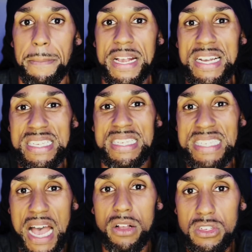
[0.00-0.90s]
Because it
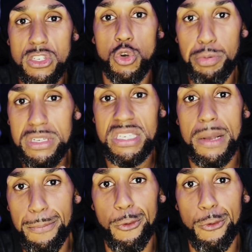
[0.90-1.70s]
sounds super simple,